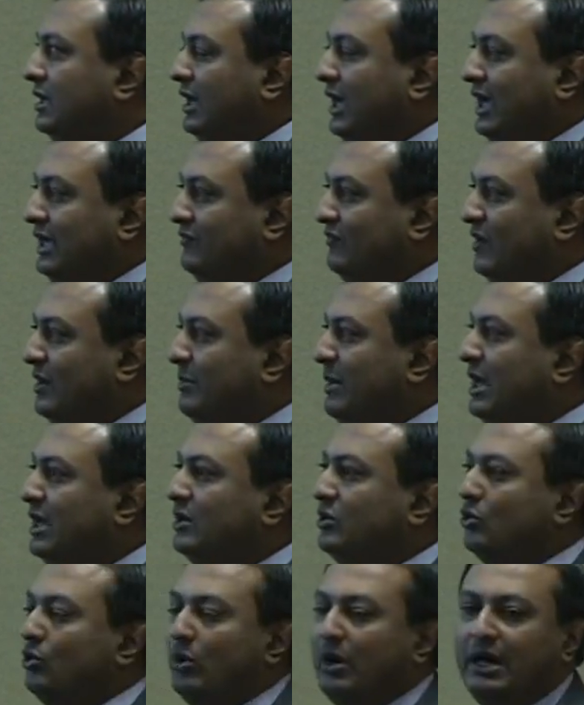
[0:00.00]
in women
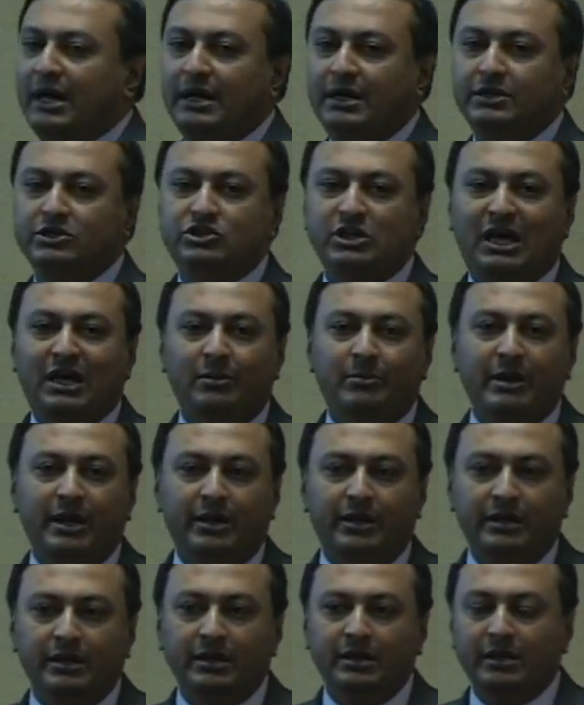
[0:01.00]
who are in
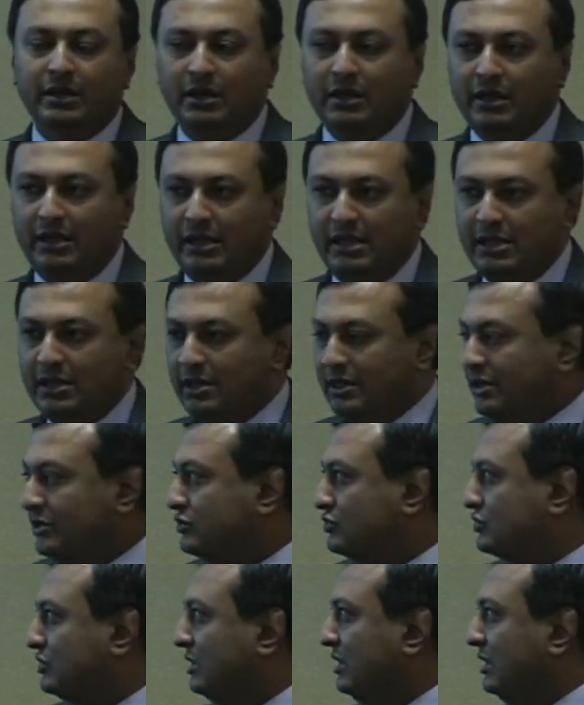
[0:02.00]
childbearing years,